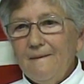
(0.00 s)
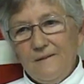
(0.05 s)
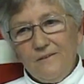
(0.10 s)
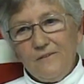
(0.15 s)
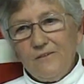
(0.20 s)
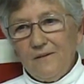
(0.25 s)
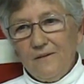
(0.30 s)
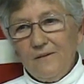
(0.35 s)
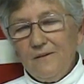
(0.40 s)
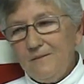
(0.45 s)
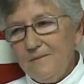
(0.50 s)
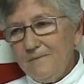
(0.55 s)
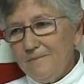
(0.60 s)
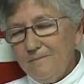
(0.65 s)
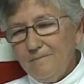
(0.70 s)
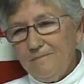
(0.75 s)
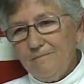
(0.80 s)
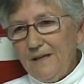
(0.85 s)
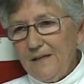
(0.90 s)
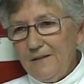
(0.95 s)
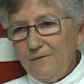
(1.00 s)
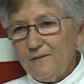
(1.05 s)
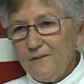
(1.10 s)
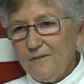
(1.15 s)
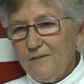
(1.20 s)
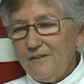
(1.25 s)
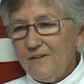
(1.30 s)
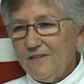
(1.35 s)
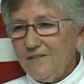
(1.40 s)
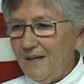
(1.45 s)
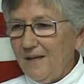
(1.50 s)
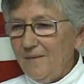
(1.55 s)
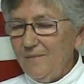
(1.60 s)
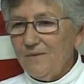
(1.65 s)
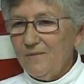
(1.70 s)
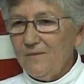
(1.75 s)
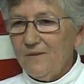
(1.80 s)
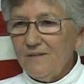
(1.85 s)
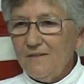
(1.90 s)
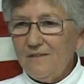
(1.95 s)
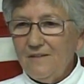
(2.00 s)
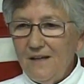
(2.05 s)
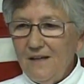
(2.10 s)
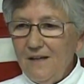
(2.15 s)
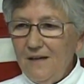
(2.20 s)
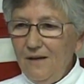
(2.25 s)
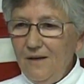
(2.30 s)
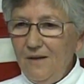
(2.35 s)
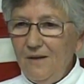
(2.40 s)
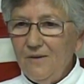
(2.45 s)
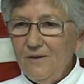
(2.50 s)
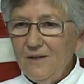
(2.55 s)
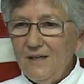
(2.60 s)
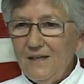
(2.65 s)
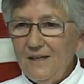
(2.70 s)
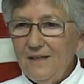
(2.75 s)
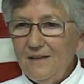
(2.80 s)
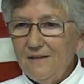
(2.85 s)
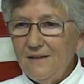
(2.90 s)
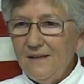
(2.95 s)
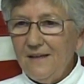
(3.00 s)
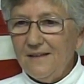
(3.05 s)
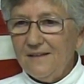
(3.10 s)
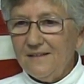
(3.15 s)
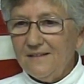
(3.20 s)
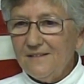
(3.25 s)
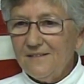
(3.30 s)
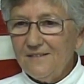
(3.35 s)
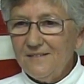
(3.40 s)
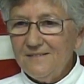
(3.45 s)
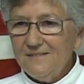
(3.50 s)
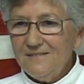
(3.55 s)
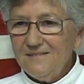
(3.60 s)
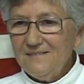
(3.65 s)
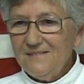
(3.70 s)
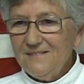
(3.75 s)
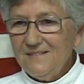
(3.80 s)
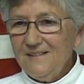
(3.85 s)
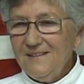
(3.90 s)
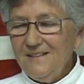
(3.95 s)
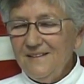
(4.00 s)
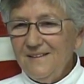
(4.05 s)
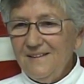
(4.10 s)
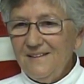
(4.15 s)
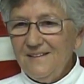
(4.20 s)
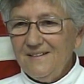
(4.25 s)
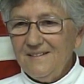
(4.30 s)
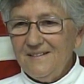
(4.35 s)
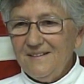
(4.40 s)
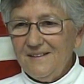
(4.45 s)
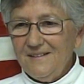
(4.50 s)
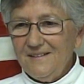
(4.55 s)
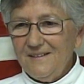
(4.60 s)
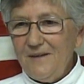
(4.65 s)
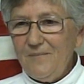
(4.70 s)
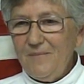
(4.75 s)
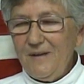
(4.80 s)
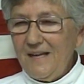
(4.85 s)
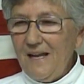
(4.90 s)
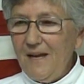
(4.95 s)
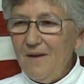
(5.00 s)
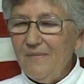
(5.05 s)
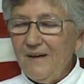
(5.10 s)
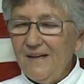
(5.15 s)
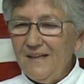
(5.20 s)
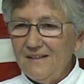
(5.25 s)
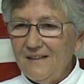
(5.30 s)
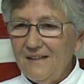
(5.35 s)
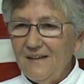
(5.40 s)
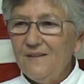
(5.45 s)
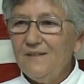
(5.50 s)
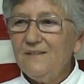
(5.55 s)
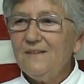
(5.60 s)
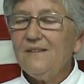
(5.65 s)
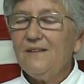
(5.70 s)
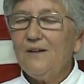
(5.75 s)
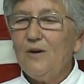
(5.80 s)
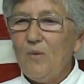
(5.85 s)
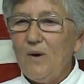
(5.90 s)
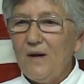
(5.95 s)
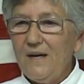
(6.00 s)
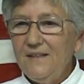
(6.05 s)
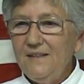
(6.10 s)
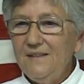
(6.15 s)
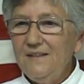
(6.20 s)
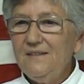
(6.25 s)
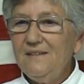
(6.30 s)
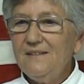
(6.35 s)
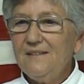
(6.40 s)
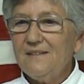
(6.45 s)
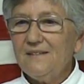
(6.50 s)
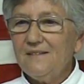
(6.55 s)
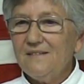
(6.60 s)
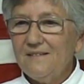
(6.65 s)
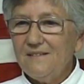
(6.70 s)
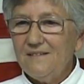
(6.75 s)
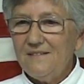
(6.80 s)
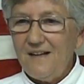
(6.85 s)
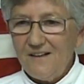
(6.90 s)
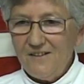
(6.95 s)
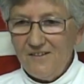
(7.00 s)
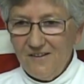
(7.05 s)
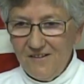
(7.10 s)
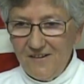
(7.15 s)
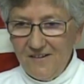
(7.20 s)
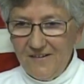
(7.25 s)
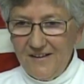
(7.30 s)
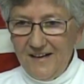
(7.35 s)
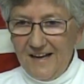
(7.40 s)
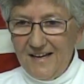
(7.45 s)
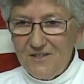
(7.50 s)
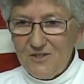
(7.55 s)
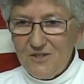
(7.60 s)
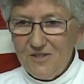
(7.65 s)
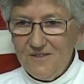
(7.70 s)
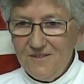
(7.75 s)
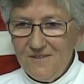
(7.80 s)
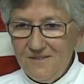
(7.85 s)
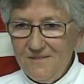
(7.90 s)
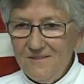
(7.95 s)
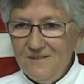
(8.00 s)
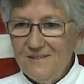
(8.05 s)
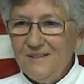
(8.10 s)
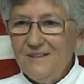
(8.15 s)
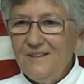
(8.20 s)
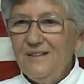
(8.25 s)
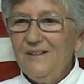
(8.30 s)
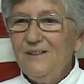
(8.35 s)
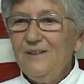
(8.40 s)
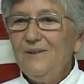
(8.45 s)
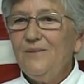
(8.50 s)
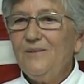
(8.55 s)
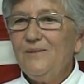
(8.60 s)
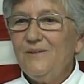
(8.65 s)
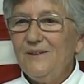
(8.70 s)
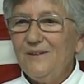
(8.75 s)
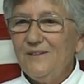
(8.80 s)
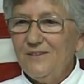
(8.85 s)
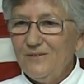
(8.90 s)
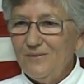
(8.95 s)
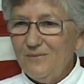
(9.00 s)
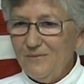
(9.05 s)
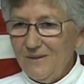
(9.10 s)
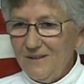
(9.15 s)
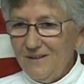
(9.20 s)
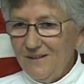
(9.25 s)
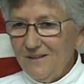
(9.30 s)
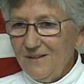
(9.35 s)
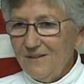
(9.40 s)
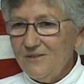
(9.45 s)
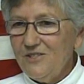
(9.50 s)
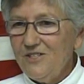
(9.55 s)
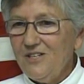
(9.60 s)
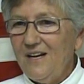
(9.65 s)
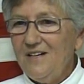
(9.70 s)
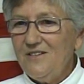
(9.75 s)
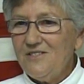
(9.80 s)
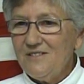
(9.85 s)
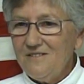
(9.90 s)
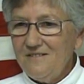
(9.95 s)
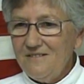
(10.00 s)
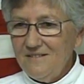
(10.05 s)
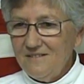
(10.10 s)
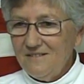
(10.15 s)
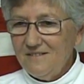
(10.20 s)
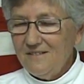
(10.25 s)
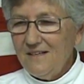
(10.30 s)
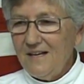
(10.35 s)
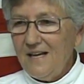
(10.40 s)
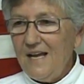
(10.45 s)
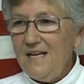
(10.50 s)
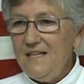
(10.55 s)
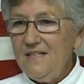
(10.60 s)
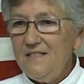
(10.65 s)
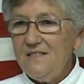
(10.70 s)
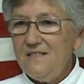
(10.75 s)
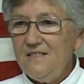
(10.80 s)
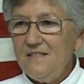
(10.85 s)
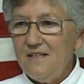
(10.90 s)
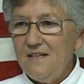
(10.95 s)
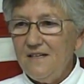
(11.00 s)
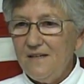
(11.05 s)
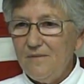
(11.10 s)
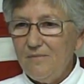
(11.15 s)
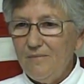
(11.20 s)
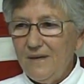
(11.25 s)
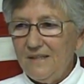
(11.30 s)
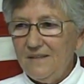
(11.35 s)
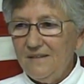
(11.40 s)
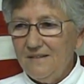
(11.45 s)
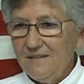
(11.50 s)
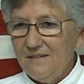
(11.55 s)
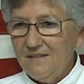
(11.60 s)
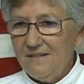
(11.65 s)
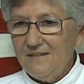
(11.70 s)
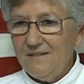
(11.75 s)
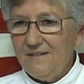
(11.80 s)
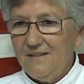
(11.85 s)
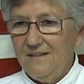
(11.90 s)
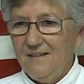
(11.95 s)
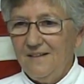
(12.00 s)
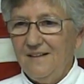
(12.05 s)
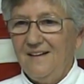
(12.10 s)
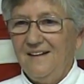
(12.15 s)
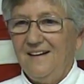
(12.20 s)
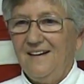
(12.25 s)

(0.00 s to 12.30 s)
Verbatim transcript: And so my first assignment was Aloha Airlines. And then they became my account in Hawaiian and Texas International was one negotiations 18 months.